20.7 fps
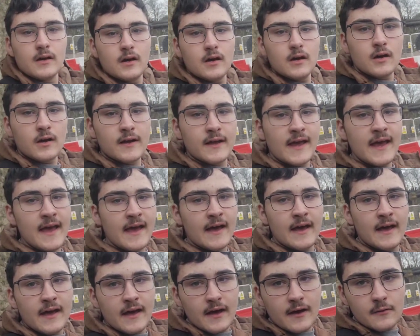Okay,
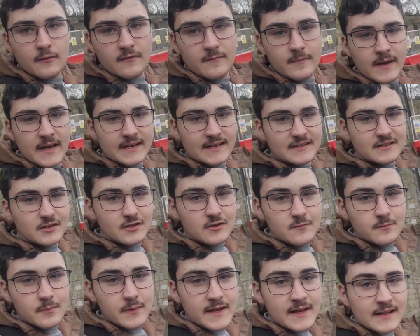uh, we've made it to
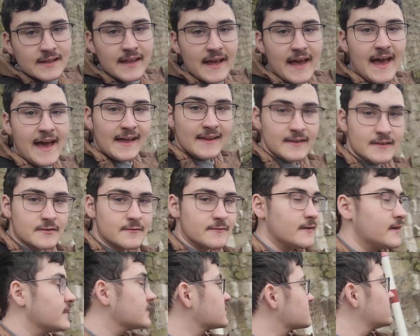Bingley, Ella's
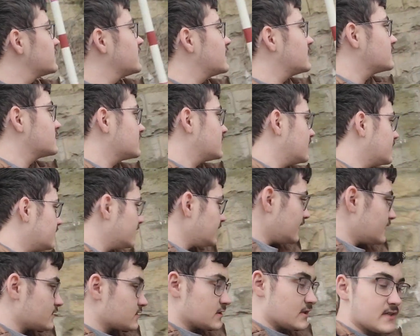first train journey.
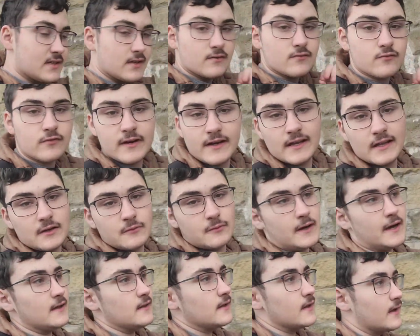She did really
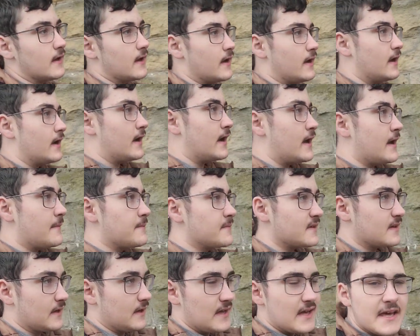well. Um,
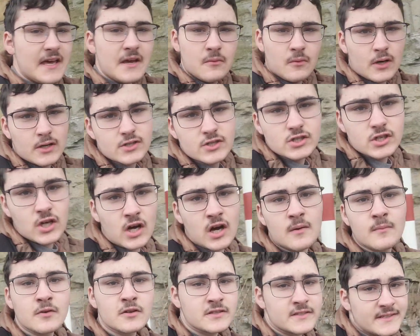it was
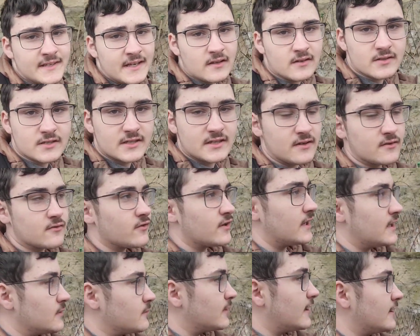short, but still she did
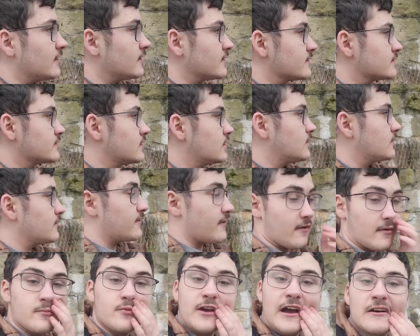really well, so we're
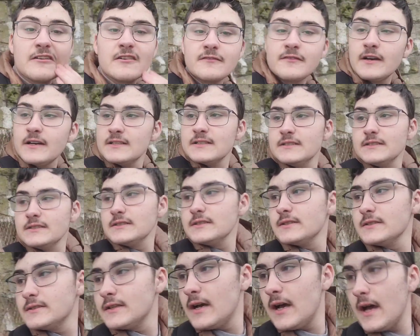very proud of
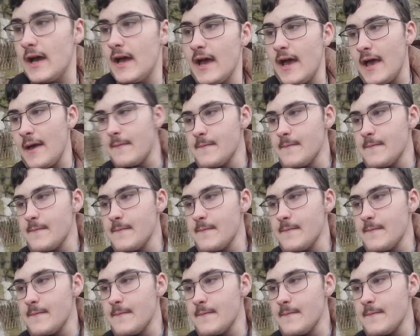her.